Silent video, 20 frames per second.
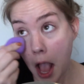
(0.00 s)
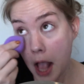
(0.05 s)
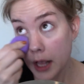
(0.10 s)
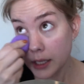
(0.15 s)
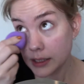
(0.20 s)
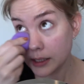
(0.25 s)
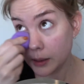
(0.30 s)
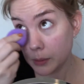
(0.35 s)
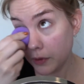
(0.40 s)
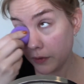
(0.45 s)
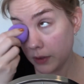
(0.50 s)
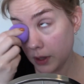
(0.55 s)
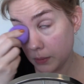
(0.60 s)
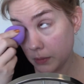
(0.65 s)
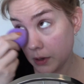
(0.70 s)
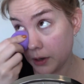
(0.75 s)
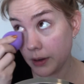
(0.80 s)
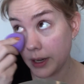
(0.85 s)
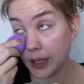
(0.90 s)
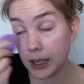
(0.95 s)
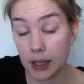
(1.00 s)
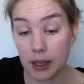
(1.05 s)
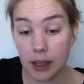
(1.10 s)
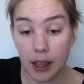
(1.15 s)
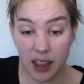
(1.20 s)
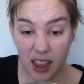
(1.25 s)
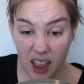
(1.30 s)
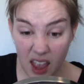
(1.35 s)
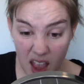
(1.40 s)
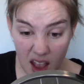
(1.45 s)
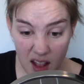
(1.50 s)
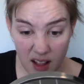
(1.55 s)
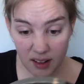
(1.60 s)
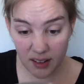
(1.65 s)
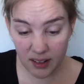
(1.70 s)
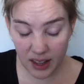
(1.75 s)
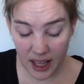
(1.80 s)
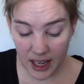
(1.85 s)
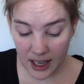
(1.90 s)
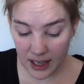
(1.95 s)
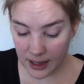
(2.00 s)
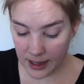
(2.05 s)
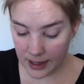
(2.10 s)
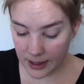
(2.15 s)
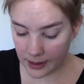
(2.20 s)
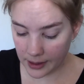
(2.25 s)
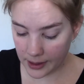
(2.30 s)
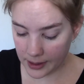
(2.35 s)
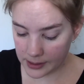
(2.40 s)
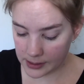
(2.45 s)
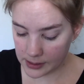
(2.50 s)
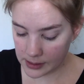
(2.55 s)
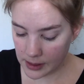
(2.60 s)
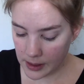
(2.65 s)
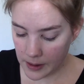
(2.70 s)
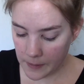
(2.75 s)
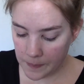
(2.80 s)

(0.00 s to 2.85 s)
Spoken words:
Some of them are really like, don't get it in your eyes.